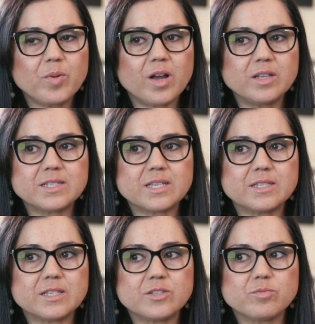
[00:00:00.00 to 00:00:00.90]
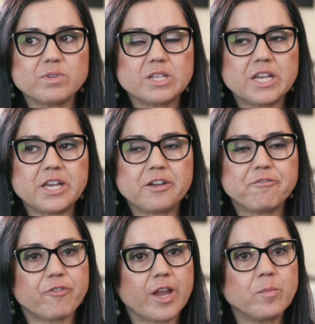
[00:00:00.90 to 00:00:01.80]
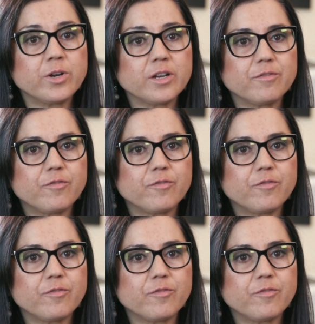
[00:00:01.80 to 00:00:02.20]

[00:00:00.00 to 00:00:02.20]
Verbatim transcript: Policies is really a framework